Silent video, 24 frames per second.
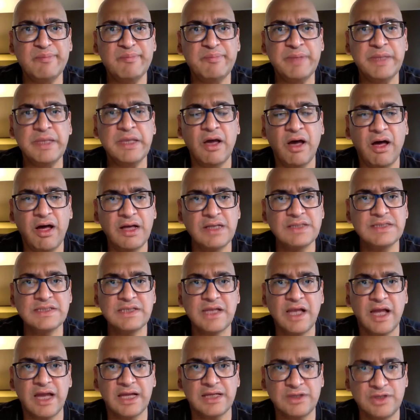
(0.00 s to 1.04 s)
because
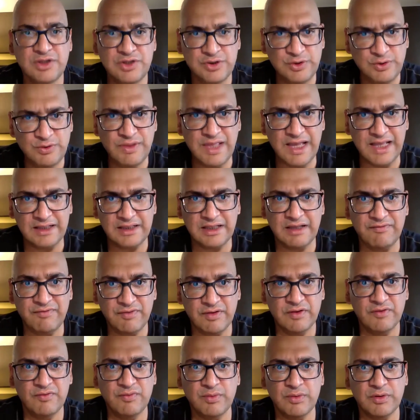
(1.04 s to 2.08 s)
I do that level
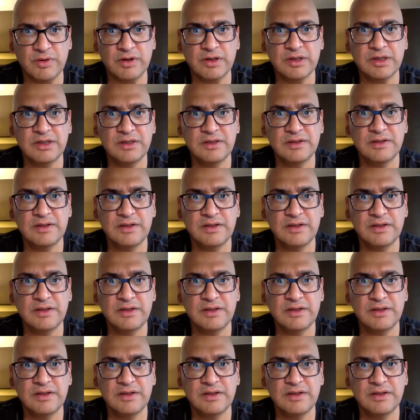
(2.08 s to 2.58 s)
of work,